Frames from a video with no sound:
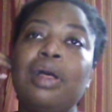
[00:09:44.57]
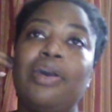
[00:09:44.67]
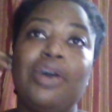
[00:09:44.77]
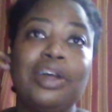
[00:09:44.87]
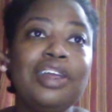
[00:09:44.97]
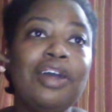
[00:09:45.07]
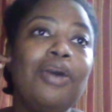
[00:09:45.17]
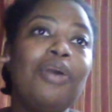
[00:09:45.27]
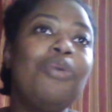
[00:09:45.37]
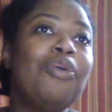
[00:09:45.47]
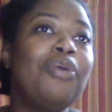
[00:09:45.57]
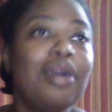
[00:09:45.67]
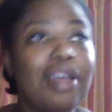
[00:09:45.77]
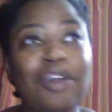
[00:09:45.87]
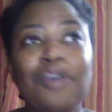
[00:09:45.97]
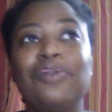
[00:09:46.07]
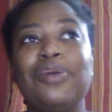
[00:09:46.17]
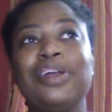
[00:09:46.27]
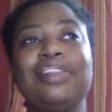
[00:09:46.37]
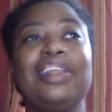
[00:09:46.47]
audio in her
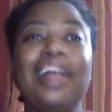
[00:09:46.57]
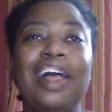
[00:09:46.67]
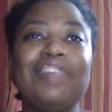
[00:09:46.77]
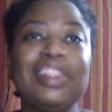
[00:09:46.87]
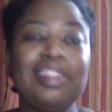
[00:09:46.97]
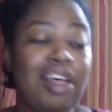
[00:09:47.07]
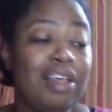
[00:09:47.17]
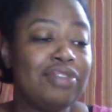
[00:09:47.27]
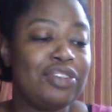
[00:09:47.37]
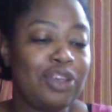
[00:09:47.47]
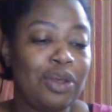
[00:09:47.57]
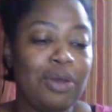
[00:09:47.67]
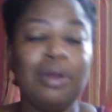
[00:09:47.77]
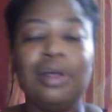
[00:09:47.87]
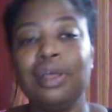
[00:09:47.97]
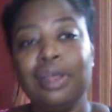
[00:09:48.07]
voice that I haven't loved, so